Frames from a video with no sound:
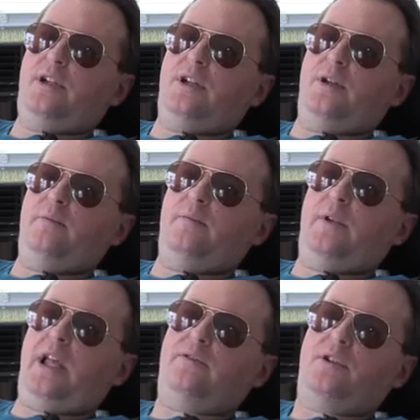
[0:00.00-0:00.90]
um,
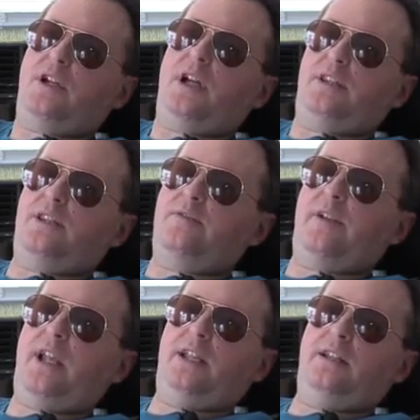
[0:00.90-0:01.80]
after I got this
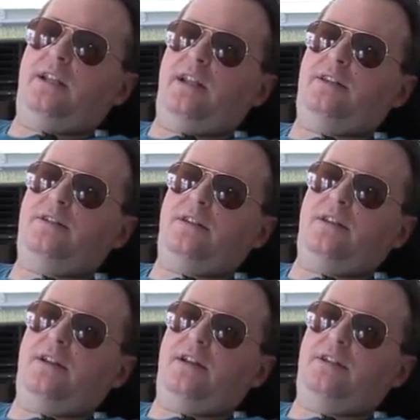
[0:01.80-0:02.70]
van it's
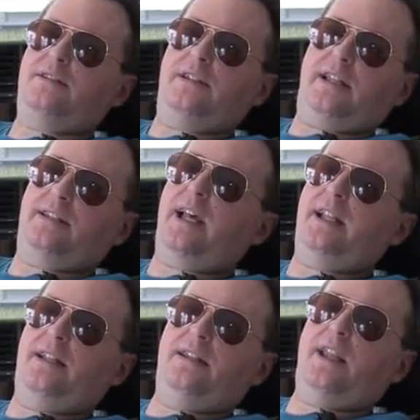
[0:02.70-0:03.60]
uh, it's like
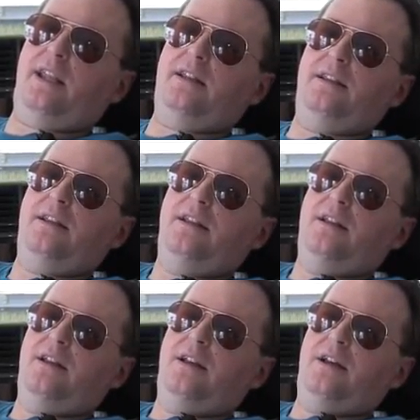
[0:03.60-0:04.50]
night and day
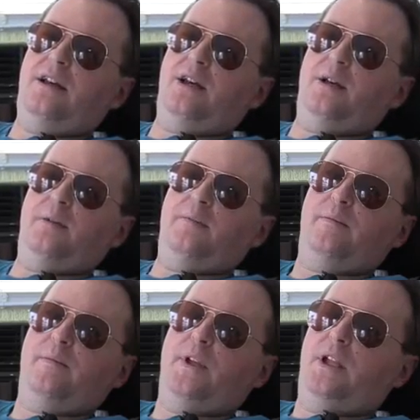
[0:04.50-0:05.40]

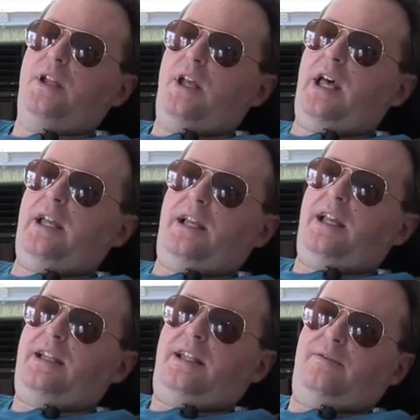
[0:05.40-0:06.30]
um,
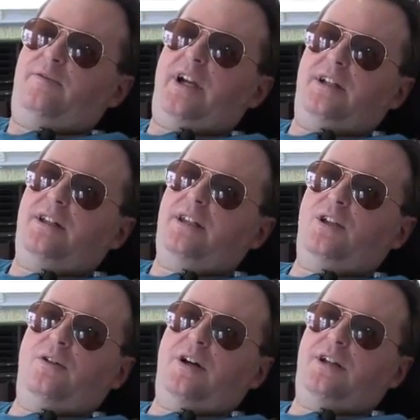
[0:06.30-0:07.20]
I, I can finally
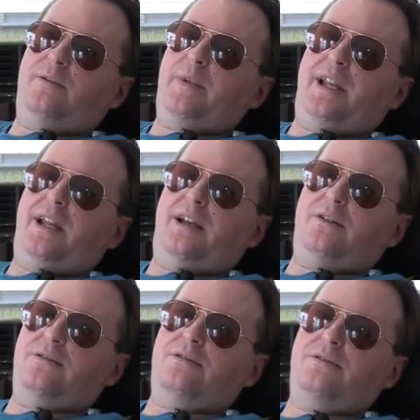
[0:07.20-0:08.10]
go out of my
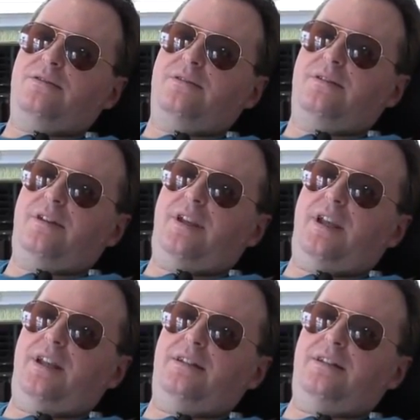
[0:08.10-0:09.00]
house.
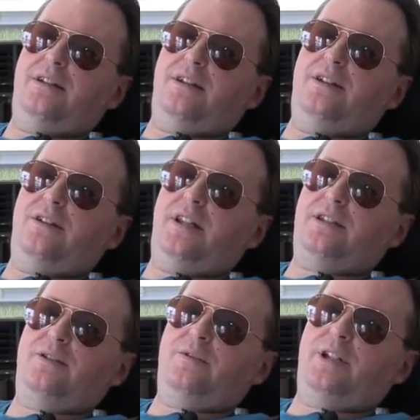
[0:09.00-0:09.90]
And, uh, you know,
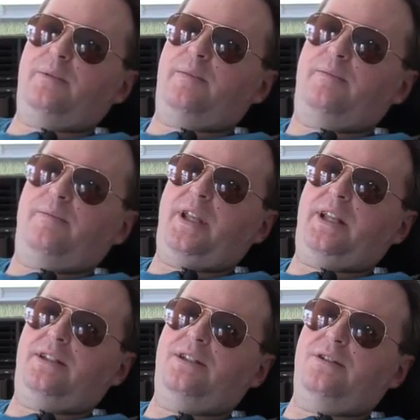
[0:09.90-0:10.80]
that's a really
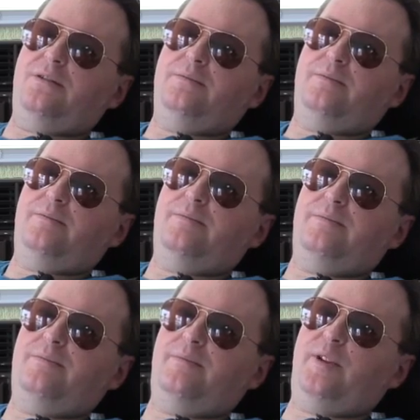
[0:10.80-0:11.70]
big deal.
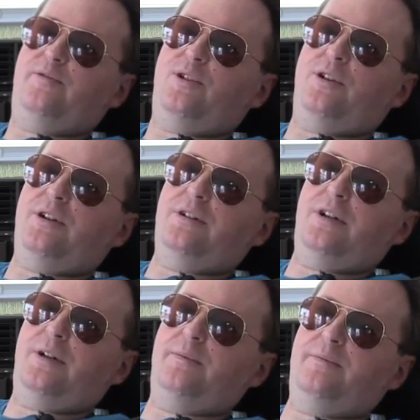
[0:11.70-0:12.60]
Before,
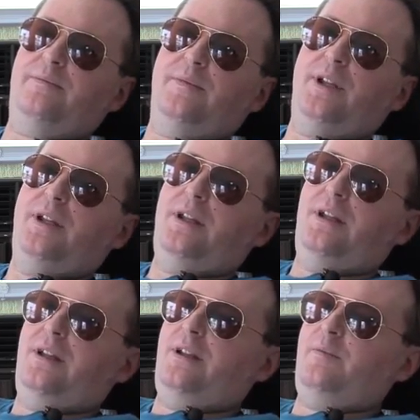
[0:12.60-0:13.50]
um,
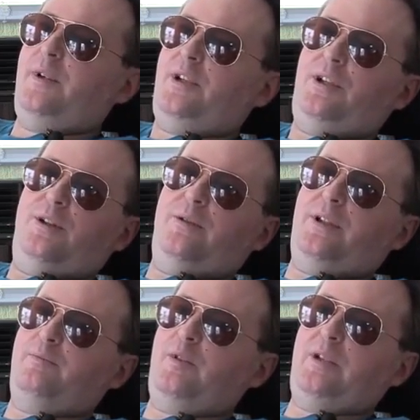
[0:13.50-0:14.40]
well, you know,
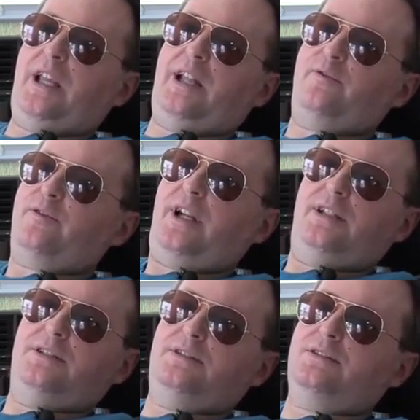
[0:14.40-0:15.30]
when, when I had
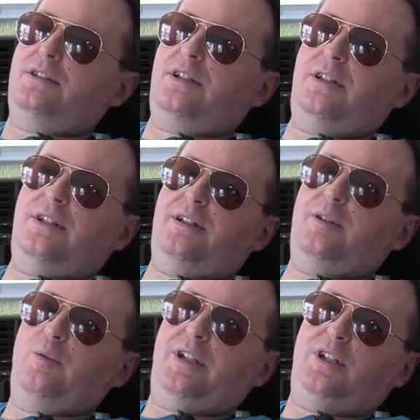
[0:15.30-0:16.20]
friends uh,
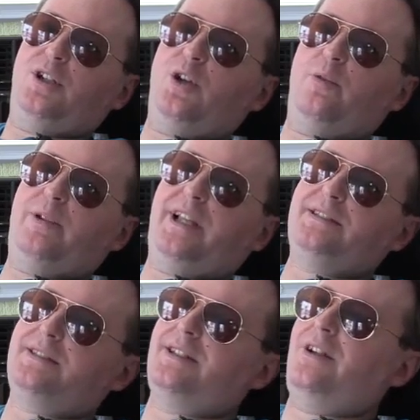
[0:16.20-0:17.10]
that wanted to go
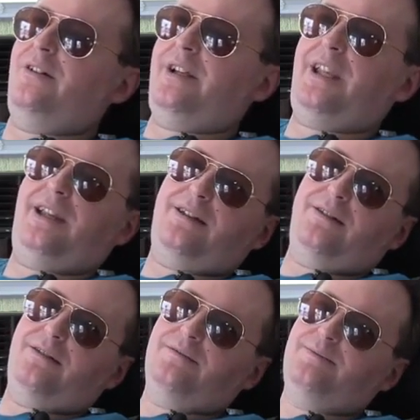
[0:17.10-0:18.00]
places, no, I can't
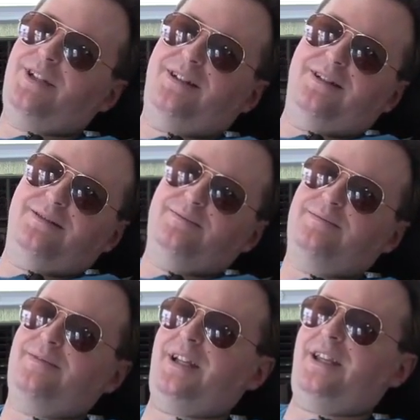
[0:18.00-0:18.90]
go. No,
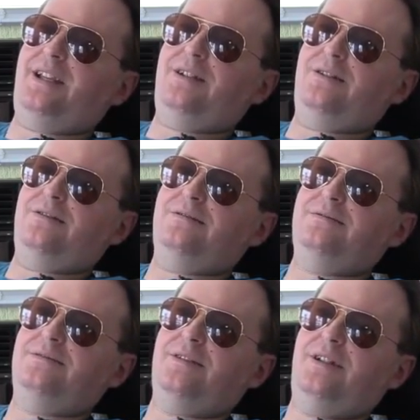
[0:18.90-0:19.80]
I can't go.
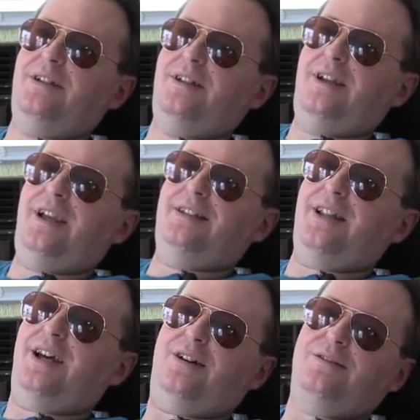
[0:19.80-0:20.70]
And
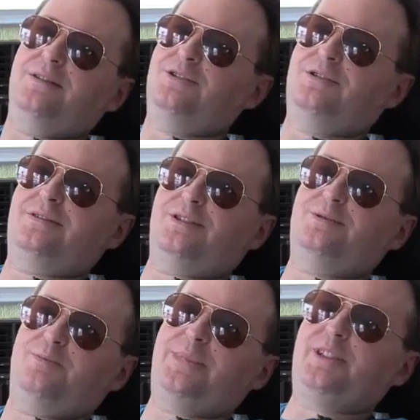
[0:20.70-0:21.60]
now it's,
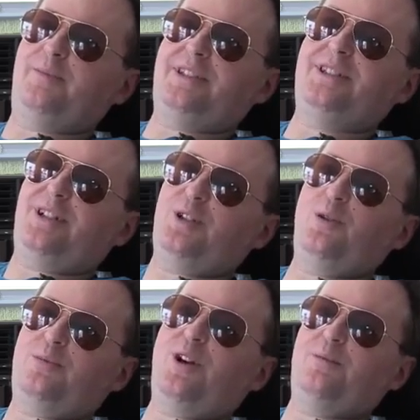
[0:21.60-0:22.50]
it's basically
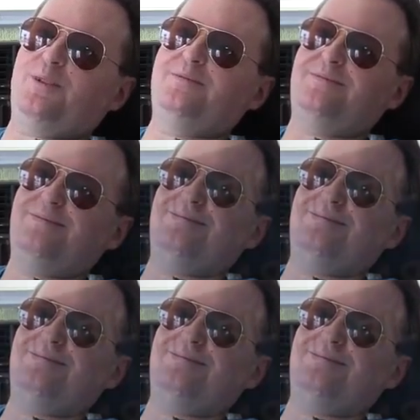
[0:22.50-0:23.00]
no problem.